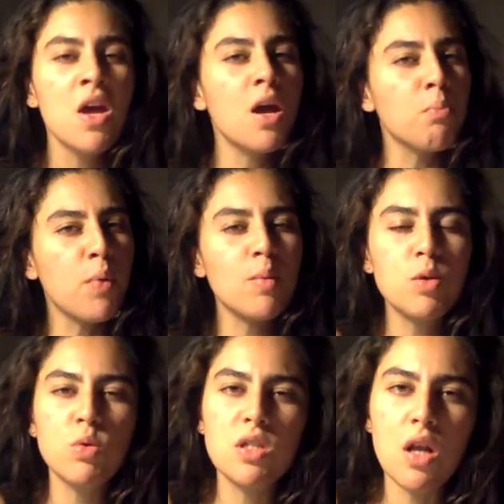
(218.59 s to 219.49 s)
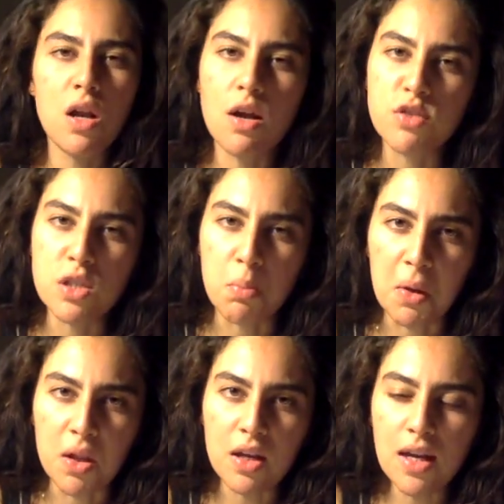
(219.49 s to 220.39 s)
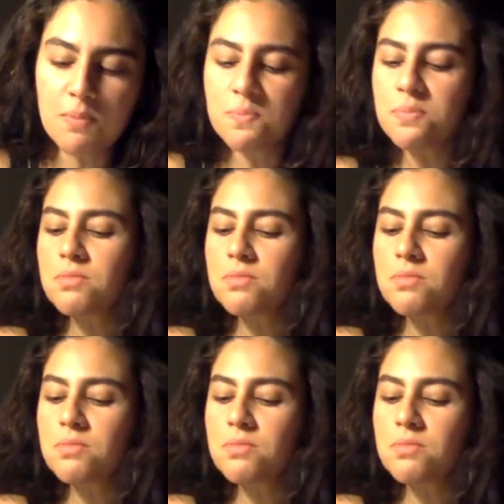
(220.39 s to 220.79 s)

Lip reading: and bring me to a state of stability,